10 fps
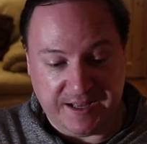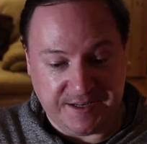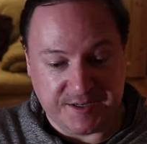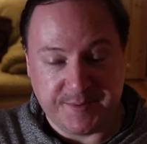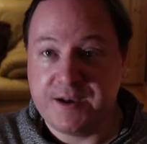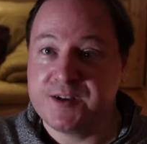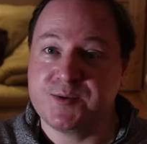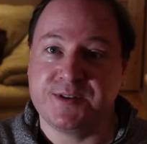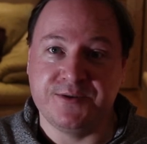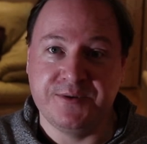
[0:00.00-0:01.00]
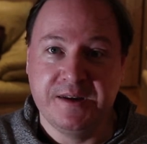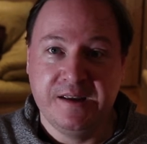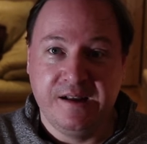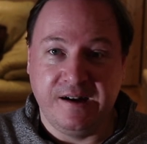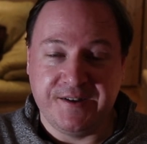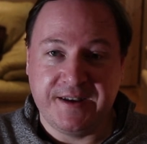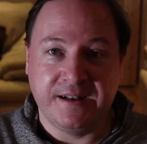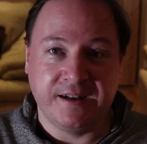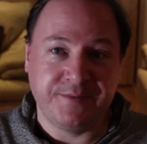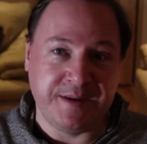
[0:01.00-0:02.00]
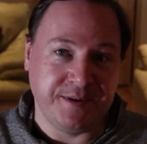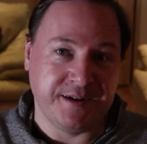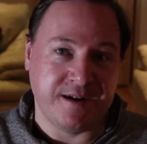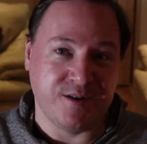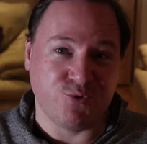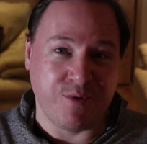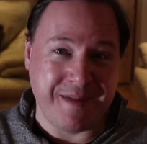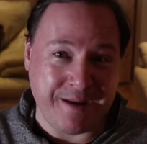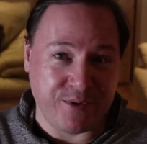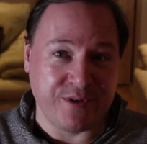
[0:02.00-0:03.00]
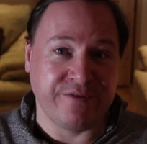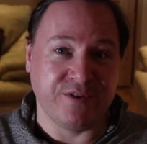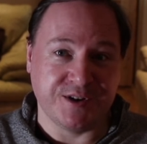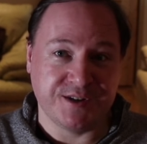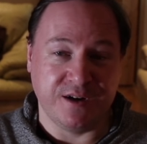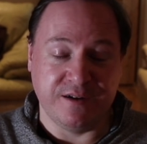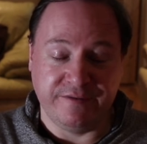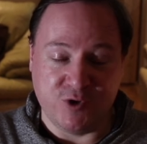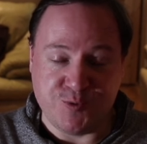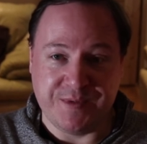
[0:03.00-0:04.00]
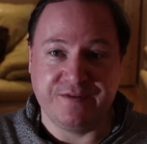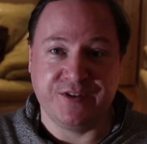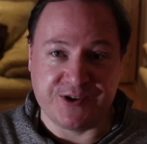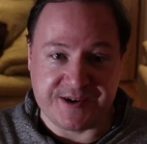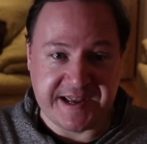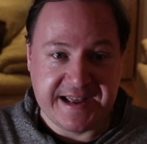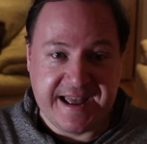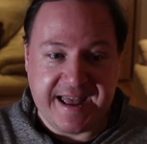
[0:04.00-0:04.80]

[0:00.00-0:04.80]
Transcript: And to be honest with you, I think a lot of people in Ireland remember the first of Foam and Fury.